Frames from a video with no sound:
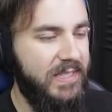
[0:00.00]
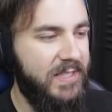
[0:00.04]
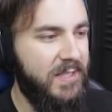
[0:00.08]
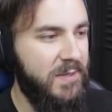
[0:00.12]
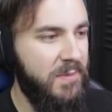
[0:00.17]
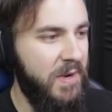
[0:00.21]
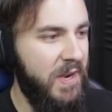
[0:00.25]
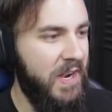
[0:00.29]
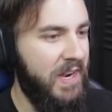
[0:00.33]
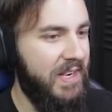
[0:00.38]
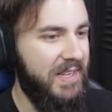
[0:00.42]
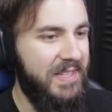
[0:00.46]
to
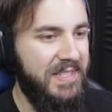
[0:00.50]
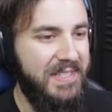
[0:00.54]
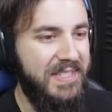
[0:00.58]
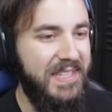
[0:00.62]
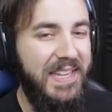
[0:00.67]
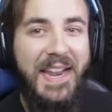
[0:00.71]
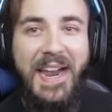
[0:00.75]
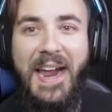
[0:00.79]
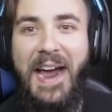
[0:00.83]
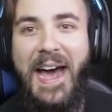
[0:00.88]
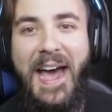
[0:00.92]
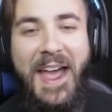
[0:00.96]
be honest.
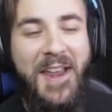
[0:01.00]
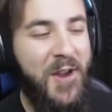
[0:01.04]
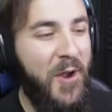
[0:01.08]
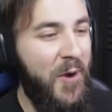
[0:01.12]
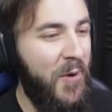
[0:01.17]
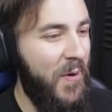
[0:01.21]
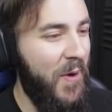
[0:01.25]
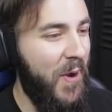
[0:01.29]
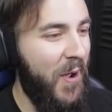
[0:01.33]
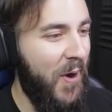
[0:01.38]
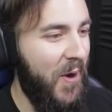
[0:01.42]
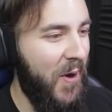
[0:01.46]
I
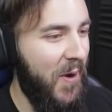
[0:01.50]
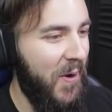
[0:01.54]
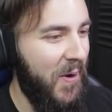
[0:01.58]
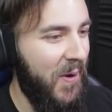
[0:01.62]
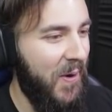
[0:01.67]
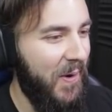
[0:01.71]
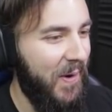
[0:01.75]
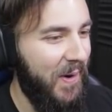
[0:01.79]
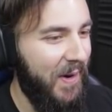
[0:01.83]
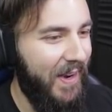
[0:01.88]
don't know.